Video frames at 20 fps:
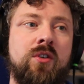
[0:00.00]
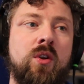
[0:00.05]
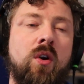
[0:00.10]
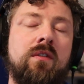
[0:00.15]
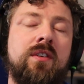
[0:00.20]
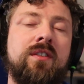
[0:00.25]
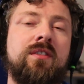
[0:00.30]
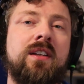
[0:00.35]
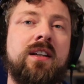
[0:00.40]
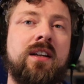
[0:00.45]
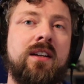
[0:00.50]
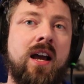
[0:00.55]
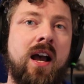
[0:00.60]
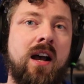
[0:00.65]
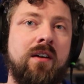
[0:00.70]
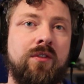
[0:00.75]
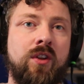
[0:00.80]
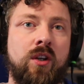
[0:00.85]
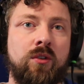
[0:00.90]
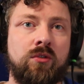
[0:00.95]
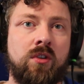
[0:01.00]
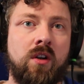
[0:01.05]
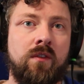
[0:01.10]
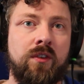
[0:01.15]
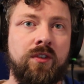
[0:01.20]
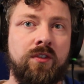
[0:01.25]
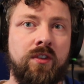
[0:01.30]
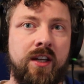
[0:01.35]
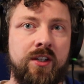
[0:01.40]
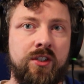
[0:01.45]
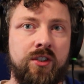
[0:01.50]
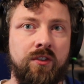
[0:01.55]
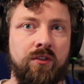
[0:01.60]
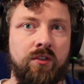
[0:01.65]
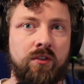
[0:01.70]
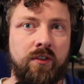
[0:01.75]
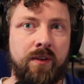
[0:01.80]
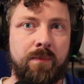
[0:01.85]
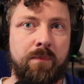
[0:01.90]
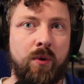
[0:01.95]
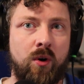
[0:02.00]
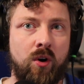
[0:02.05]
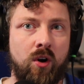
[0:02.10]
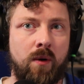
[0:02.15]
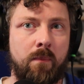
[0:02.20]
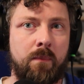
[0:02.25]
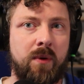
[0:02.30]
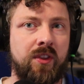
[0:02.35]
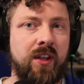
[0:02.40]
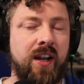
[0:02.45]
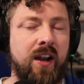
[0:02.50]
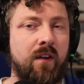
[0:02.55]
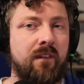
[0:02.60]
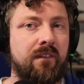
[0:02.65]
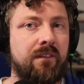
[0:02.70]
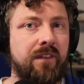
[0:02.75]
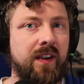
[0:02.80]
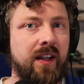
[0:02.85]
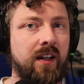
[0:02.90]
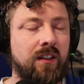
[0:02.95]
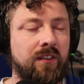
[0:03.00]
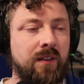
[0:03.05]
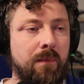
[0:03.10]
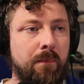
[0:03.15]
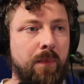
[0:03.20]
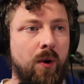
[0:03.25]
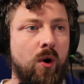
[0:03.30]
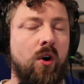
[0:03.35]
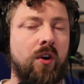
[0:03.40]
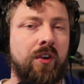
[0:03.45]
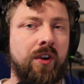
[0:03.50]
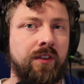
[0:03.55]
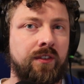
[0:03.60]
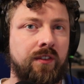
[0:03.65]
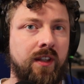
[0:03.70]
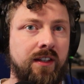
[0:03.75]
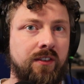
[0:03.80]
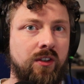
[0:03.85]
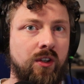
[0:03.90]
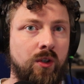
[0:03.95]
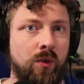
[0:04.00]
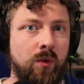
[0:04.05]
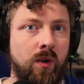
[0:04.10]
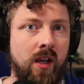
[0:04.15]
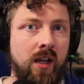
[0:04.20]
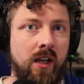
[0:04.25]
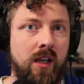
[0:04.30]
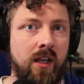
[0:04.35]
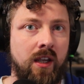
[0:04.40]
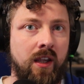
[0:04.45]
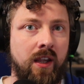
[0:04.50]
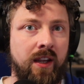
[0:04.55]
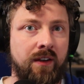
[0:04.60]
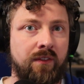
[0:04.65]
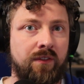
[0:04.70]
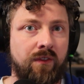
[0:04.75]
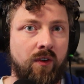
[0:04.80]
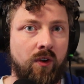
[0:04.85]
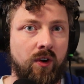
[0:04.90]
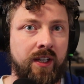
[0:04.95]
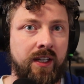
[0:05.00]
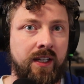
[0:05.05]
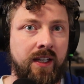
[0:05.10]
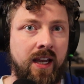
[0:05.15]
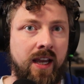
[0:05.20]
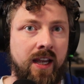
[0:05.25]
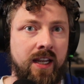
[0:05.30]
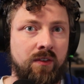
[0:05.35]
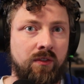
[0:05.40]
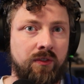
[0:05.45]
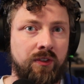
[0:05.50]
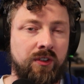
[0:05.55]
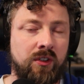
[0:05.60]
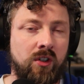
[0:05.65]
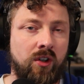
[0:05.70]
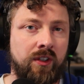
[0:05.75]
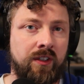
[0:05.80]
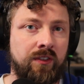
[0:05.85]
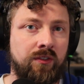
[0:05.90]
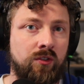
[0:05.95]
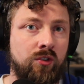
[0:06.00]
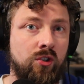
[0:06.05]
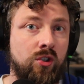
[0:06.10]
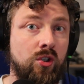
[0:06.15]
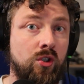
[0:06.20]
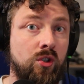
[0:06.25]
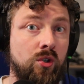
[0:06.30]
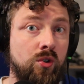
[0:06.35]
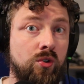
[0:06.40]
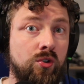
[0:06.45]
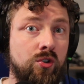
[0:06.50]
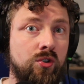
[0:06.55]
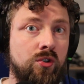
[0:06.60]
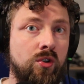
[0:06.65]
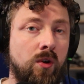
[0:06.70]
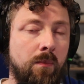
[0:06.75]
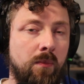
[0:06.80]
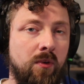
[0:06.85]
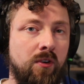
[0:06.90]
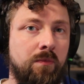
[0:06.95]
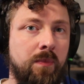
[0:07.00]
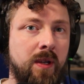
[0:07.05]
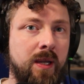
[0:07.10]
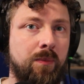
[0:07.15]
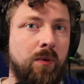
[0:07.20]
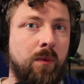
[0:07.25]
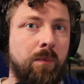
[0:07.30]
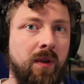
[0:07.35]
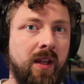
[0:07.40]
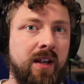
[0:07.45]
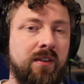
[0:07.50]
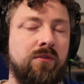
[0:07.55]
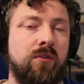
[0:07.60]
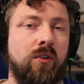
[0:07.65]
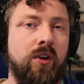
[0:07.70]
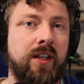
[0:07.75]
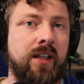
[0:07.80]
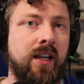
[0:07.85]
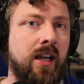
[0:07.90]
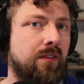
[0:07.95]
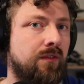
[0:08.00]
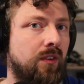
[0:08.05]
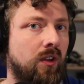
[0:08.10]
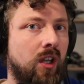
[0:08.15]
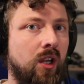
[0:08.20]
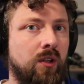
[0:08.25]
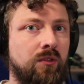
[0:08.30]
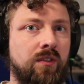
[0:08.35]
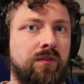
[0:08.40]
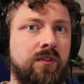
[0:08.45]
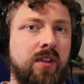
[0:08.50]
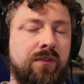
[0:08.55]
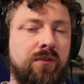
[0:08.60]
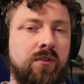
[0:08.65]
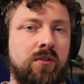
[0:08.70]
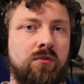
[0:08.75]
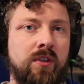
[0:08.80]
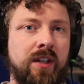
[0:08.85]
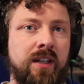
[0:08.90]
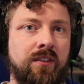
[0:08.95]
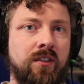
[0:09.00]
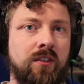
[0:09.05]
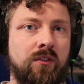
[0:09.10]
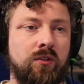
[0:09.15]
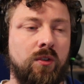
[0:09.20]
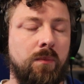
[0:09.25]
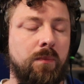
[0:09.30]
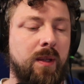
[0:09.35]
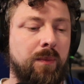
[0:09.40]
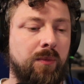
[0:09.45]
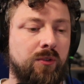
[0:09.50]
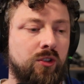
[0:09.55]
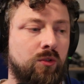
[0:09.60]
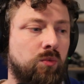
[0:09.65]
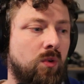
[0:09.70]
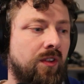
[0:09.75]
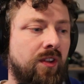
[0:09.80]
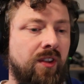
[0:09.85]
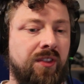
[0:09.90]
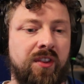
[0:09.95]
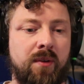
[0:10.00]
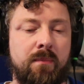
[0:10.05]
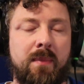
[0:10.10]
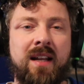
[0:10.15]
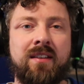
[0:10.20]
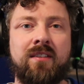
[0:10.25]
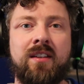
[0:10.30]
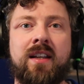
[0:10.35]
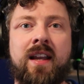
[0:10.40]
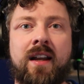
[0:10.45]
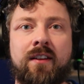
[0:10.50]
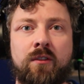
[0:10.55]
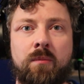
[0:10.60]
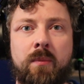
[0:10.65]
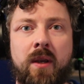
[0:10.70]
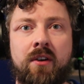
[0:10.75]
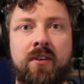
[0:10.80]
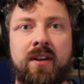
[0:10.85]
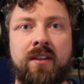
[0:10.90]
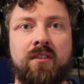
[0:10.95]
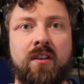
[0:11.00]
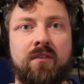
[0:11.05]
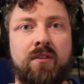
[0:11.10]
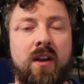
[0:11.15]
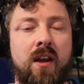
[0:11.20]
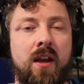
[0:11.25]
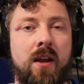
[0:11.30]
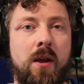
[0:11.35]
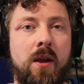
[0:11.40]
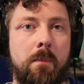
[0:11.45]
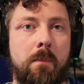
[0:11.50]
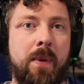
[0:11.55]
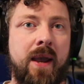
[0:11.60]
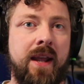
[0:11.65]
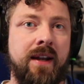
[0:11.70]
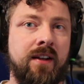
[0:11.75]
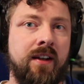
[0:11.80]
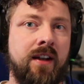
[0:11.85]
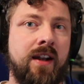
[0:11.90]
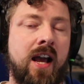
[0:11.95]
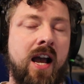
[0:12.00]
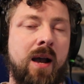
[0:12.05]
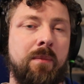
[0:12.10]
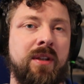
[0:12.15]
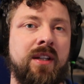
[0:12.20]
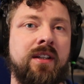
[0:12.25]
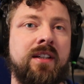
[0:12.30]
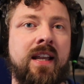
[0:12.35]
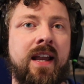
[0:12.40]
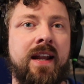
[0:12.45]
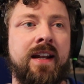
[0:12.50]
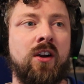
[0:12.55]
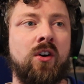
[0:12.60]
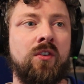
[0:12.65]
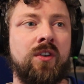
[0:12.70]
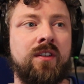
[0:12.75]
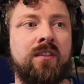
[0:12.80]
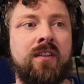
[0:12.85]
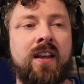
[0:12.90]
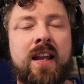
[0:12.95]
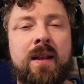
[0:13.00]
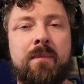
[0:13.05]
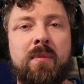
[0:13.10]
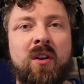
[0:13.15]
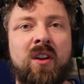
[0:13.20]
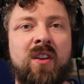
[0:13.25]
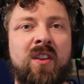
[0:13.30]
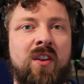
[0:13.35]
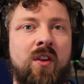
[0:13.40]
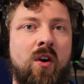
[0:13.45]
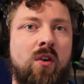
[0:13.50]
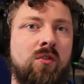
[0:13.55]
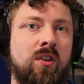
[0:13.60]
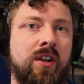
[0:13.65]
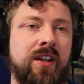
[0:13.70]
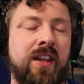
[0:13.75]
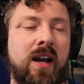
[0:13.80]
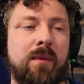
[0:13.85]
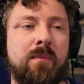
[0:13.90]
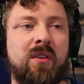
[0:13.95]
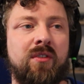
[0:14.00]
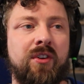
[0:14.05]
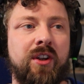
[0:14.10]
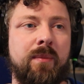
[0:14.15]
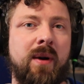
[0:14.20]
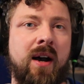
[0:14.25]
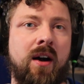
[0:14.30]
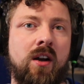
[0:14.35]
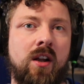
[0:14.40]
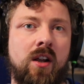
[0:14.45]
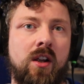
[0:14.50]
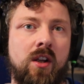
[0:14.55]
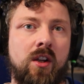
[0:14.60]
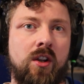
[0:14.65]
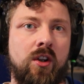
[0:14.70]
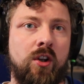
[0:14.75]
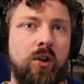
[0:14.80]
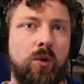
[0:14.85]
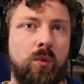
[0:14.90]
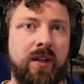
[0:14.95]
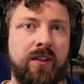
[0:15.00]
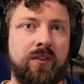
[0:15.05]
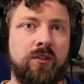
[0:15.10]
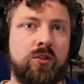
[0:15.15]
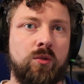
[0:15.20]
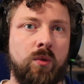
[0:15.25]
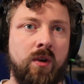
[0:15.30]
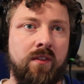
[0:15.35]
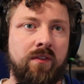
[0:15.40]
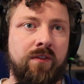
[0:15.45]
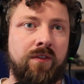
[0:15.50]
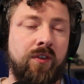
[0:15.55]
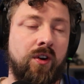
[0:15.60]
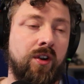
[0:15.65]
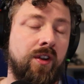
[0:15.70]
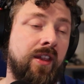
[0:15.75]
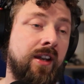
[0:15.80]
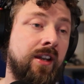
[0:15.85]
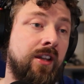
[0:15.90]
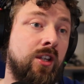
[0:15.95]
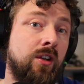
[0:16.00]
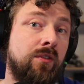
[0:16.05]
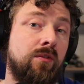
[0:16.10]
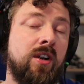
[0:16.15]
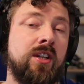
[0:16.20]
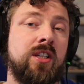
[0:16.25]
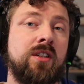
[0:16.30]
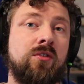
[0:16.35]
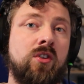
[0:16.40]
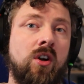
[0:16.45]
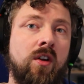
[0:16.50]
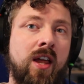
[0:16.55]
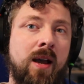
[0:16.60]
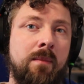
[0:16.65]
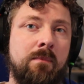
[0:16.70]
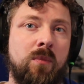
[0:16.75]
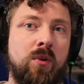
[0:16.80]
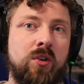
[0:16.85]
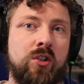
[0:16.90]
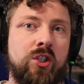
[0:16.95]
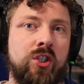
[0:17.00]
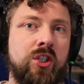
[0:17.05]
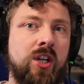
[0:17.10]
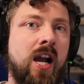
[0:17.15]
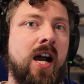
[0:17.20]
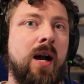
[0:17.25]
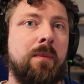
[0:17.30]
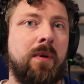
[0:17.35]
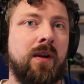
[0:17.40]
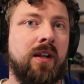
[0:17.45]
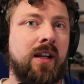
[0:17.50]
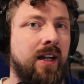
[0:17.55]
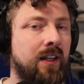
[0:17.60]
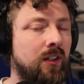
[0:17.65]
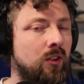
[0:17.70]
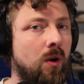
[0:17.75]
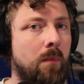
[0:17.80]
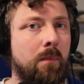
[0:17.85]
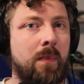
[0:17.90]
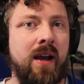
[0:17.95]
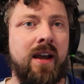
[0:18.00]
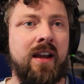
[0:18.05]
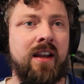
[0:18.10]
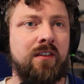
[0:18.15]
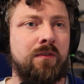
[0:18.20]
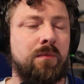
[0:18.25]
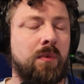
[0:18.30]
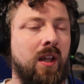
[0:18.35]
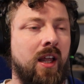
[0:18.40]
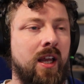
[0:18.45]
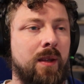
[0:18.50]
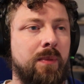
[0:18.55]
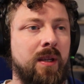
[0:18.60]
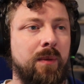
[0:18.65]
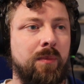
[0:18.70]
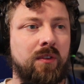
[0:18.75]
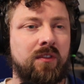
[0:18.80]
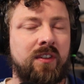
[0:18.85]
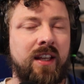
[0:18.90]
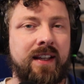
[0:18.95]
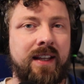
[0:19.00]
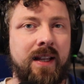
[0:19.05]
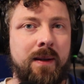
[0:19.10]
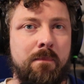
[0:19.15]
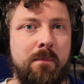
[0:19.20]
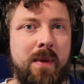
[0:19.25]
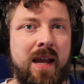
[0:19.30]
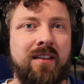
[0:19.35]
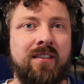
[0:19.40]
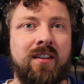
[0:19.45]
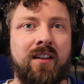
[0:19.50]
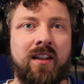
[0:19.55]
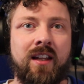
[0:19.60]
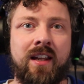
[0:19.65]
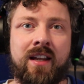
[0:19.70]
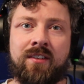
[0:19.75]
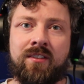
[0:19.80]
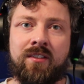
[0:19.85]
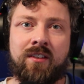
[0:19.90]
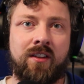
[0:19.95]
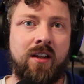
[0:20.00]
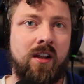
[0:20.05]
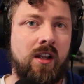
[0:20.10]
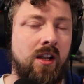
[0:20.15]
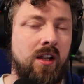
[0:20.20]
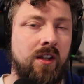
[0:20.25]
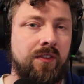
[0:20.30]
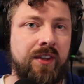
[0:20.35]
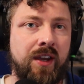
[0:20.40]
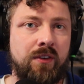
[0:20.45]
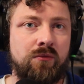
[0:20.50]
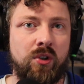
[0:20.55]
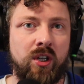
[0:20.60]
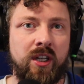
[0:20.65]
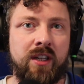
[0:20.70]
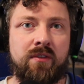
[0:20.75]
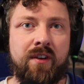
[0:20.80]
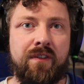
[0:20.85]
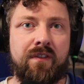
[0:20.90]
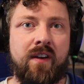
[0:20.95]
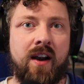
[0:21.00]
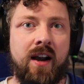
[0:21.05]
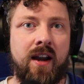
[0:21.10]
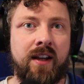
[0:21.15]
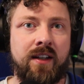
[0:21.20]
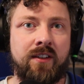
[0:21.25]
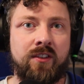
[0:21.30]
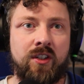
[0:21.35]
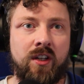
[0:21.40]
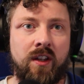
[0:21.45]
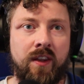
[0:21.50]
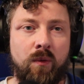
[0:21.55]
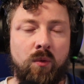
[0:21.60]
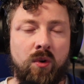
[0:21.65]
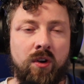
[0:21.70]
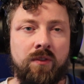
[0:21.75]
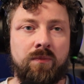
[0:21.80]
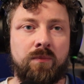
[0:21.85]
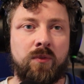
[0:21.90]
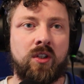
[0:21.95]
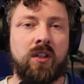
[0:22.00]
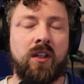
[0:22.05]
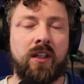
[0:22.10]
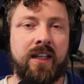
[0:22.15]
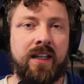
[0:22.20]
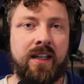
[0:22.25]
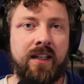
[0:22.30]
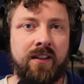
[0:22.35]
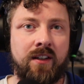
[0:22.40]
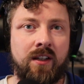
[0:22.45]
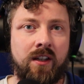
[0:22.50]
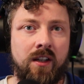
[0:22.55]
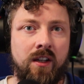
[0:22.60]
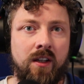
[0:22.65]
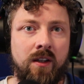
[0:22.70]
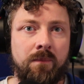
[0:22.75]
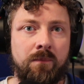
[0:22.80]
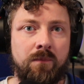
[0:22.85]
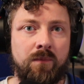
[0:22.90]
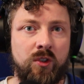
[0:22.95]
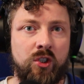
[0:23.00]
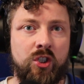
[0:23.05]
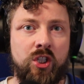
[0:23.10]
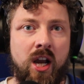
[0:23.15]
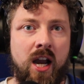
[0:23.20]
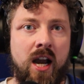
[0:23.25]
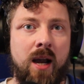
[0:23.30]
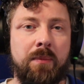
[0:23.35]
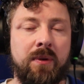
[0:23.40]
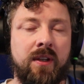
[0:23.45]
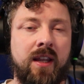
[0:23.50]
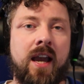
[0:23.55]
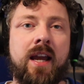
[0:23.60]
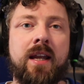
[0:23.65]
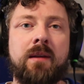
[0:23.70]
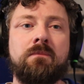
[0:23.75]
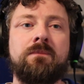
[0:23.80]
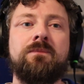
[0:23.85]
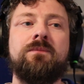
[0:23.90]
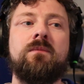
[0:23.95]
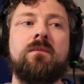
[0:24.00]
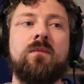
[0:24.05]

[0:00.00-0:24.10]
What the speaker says: You obviously can have those conversations and are important, but they don't feel as important as they do in 40k. You obviously got this huge number of people playing 40k for loads of different reasons. Some people just want the thematic experience of painting an army and getting it on the table, and they're not really that bothered about who wins, just want to have fun. And then at the other end, you've got that much sharper kind of competitive play, people taking meta lists, and they're really refined, they want a clean, sharp game.